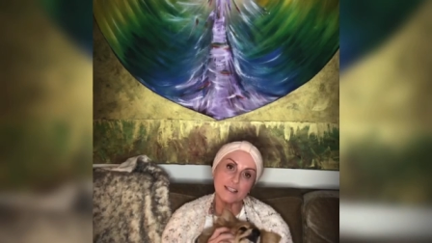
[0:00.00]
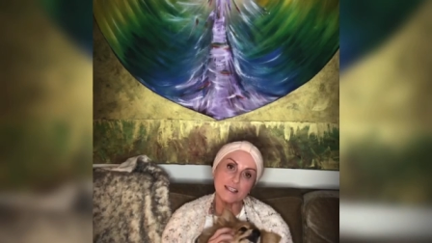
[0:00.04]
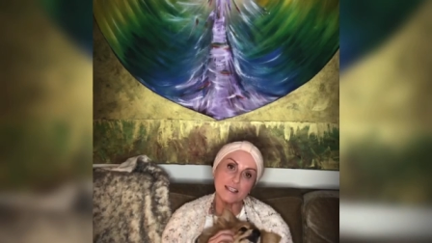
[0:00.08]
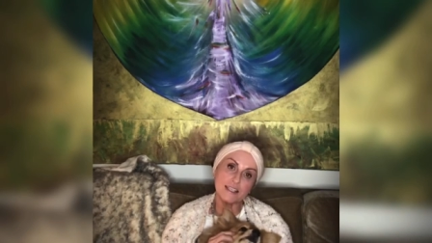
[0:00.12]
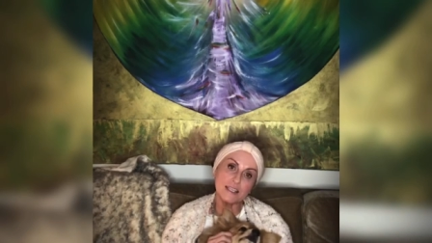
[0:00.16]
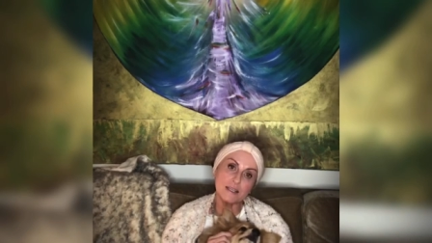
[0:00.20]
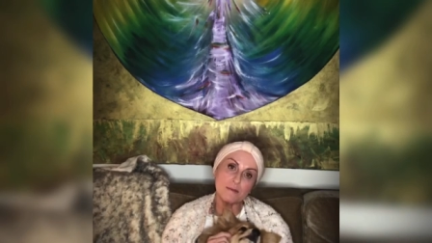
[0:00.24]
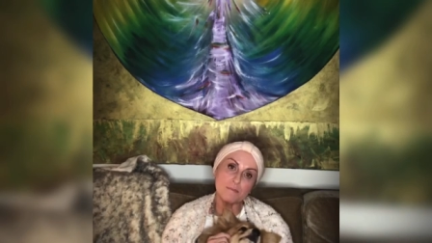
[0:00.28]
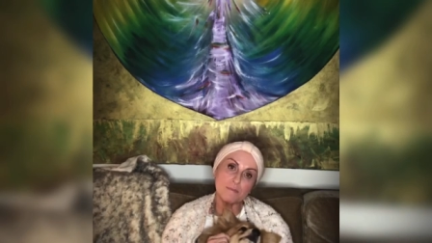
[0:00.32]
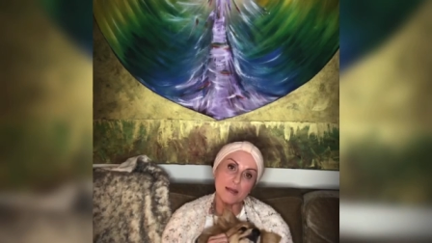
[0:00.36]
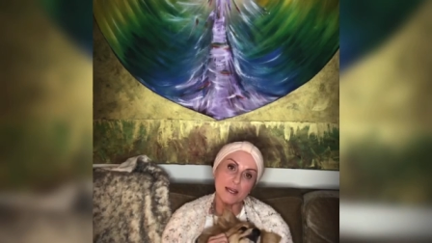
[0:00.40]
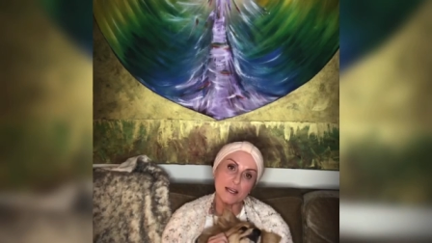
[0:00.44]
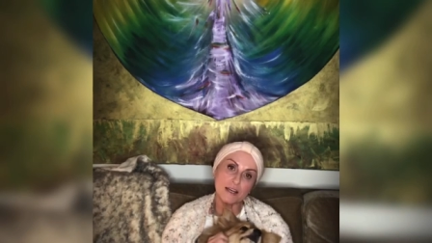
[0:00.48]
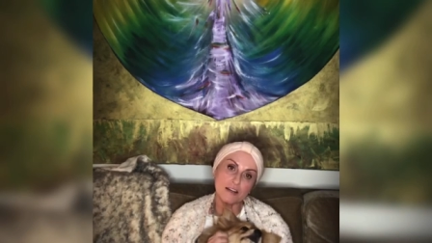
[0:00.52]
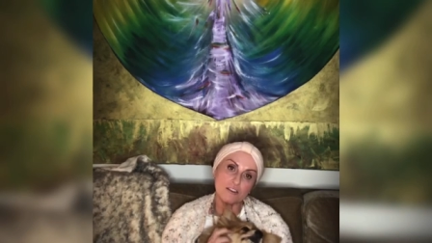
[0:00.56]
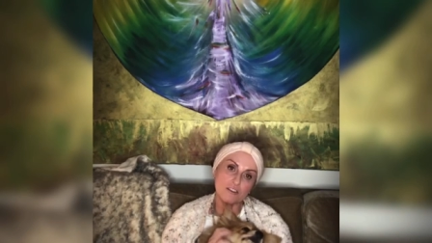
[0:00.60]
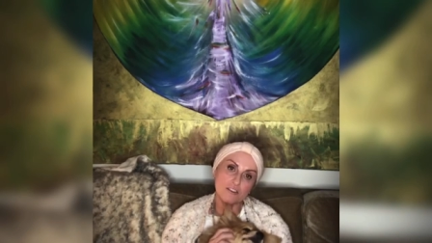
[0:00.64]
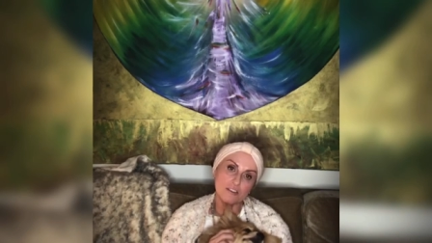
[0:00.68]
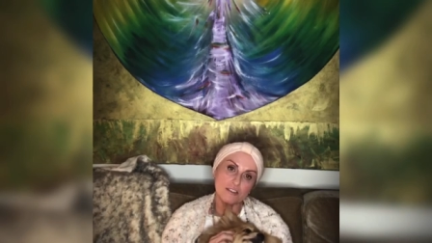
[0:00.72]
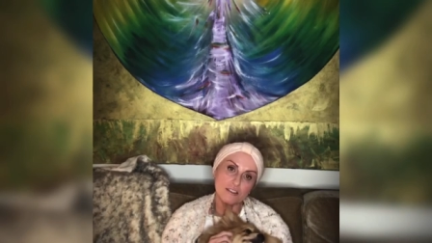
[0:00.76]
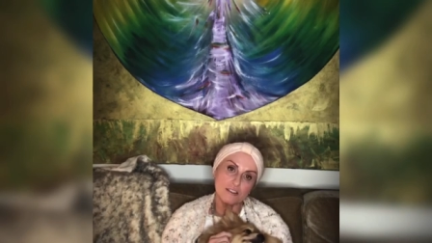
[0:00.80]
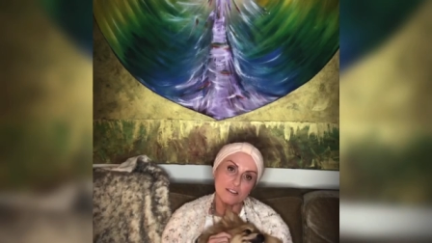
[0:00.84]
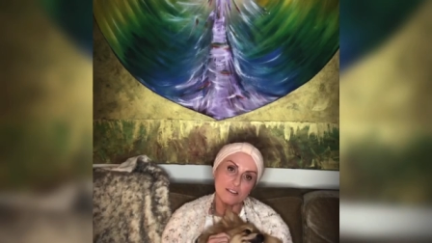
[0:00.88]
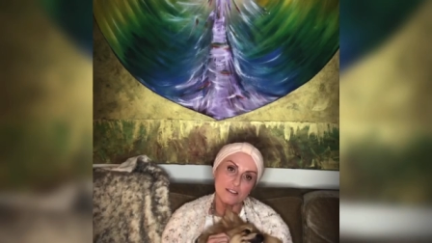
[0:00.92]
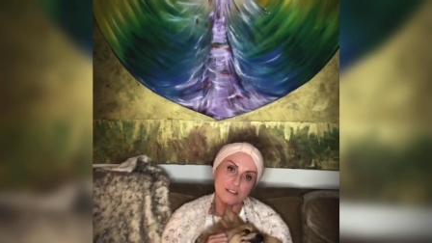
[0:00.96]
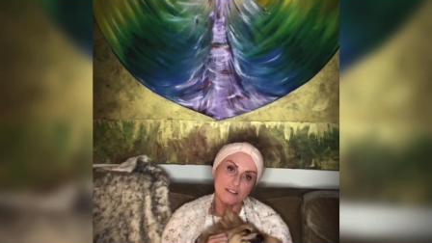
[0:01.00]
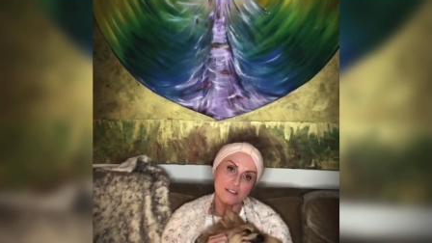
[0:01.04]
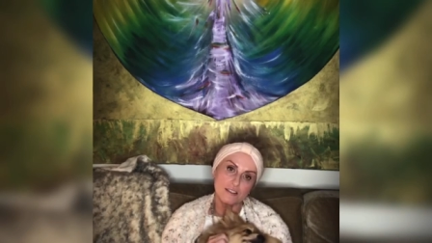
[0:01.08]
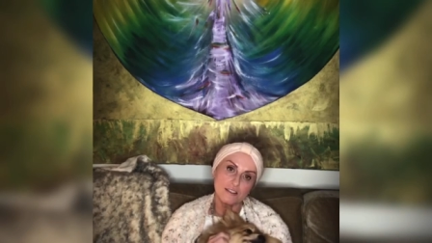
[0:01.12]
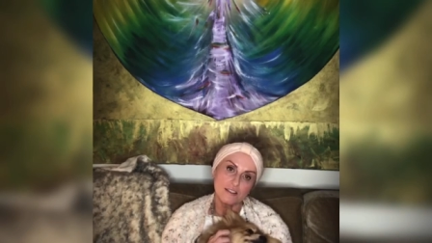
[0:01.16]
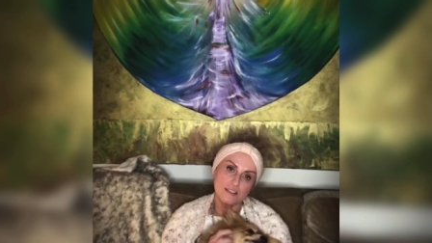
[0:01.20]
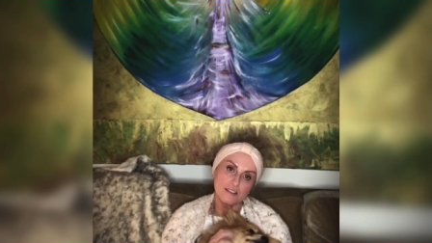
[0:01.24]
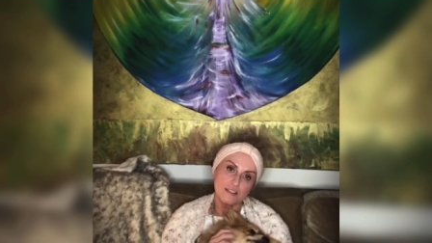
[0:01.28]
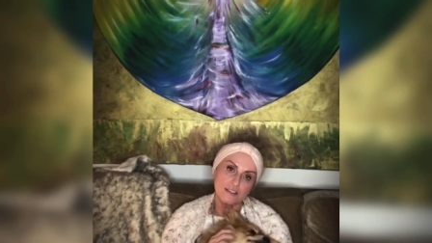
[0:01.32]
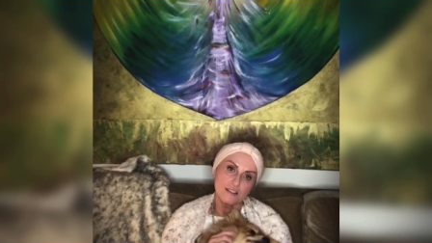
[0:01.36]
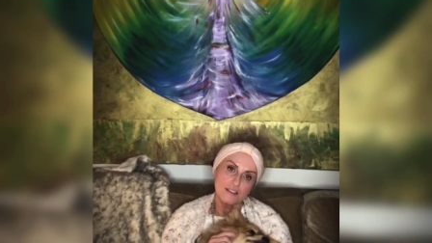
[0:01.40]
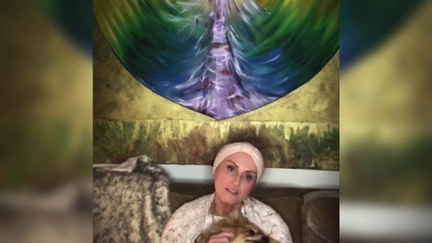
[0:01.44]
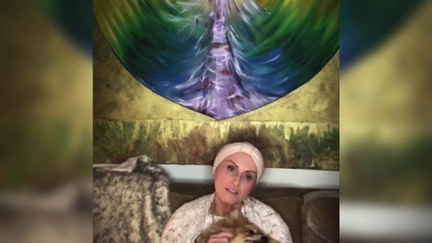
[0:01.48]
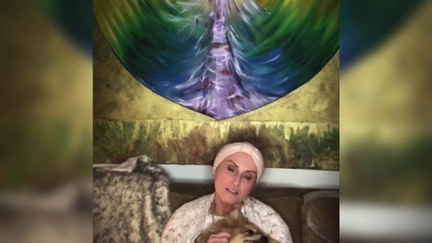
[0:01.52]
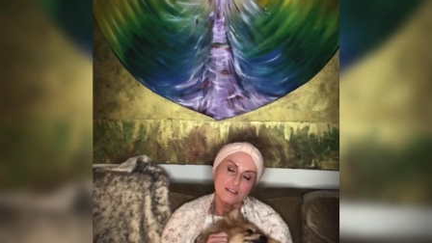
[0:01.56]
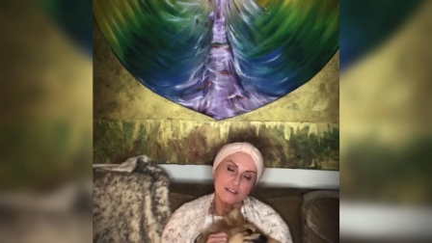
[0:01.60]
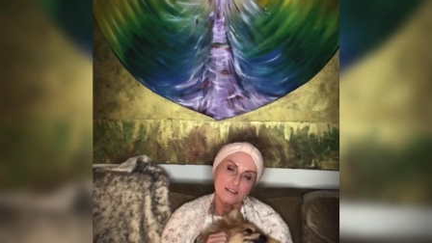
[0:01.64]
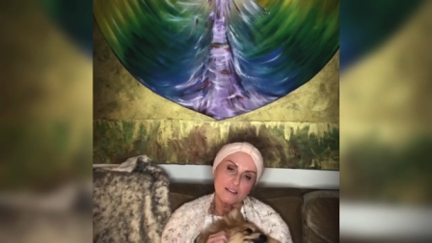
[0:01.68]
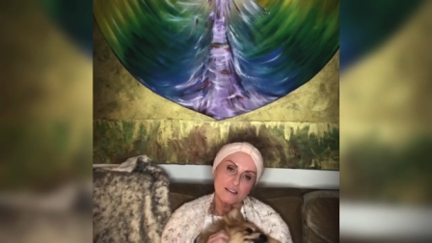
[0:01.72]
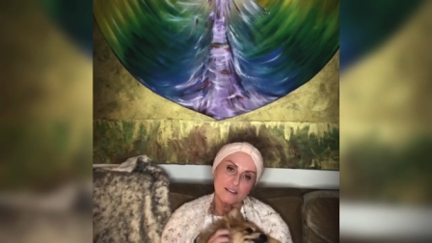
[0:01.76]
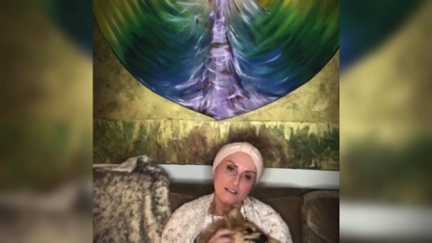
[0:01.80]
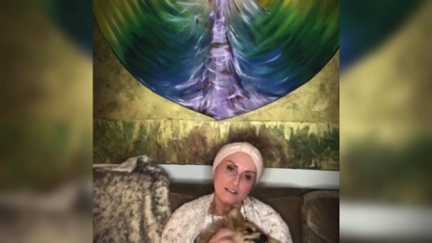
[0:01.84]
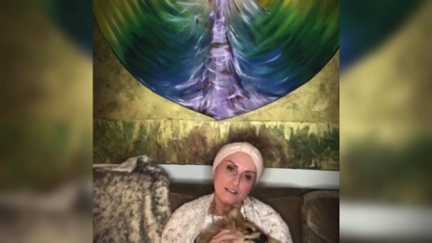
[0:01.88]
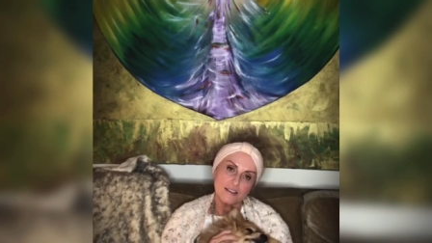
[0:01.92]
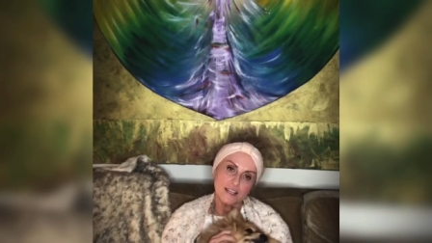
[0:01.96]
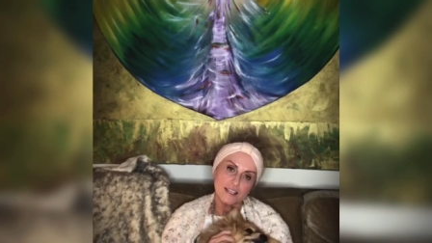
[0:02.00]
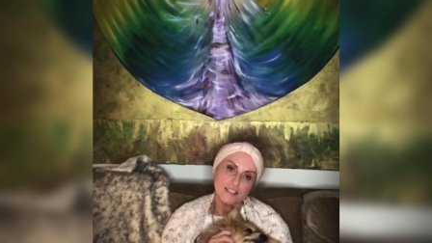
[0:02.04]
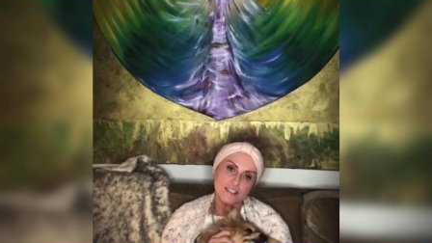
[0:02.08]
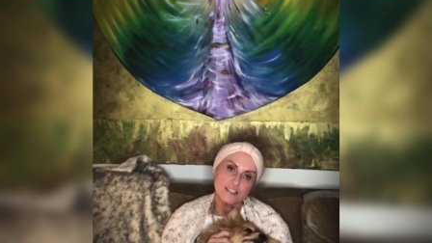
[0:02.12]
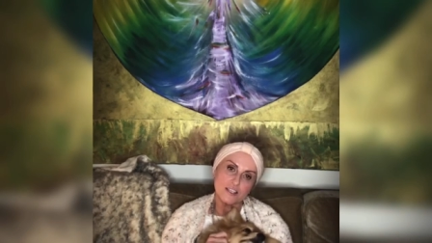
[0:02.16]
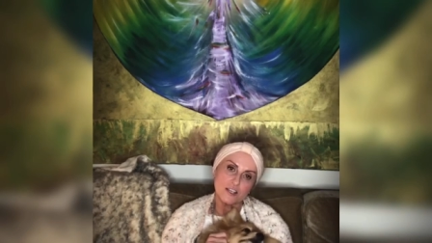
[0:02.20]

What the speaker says: email that I had to